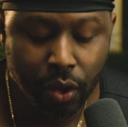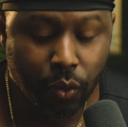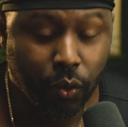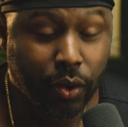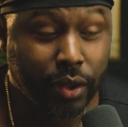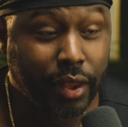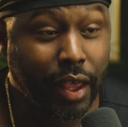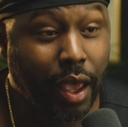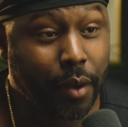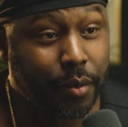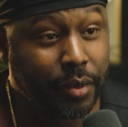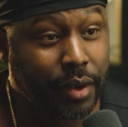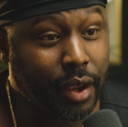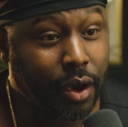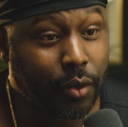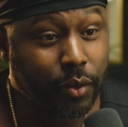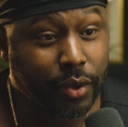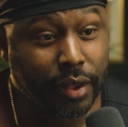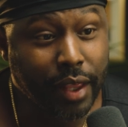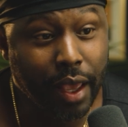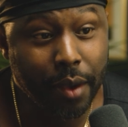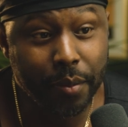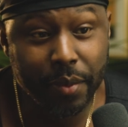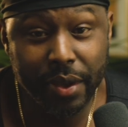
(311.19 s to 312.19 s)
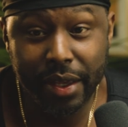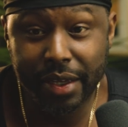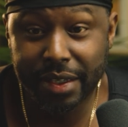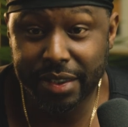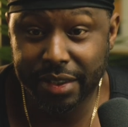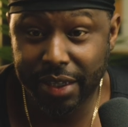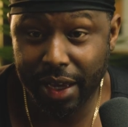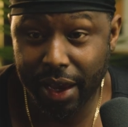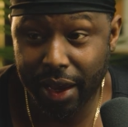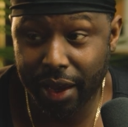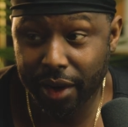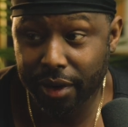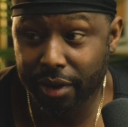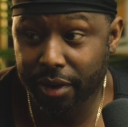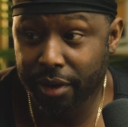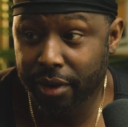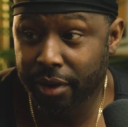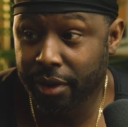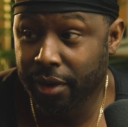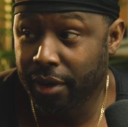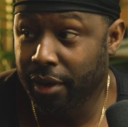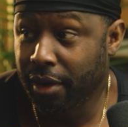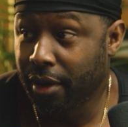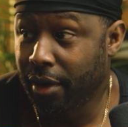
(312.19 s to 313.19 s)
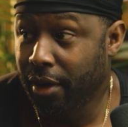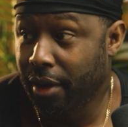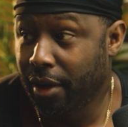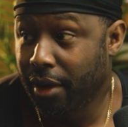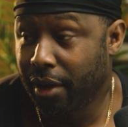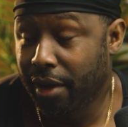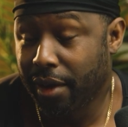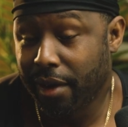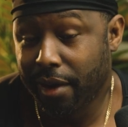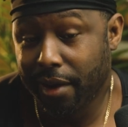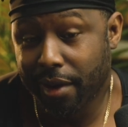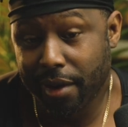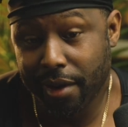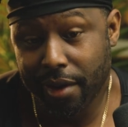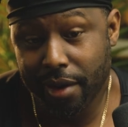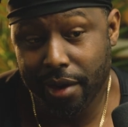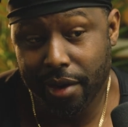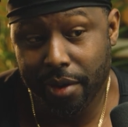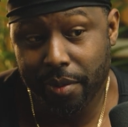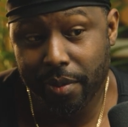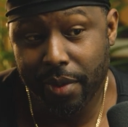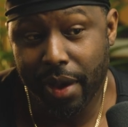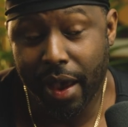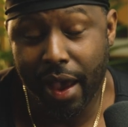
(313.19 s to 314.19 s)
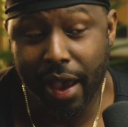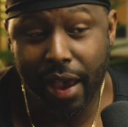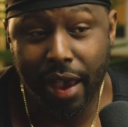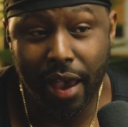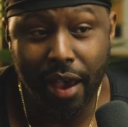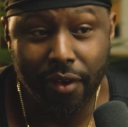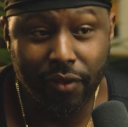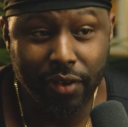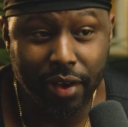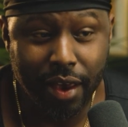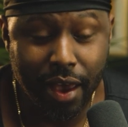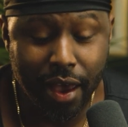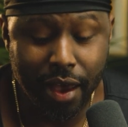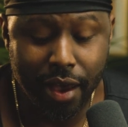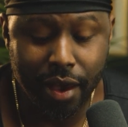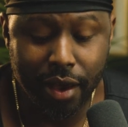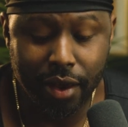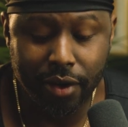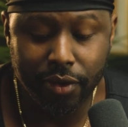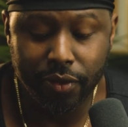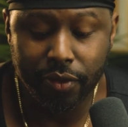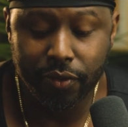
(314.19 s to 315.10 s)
with that being said, I haven't had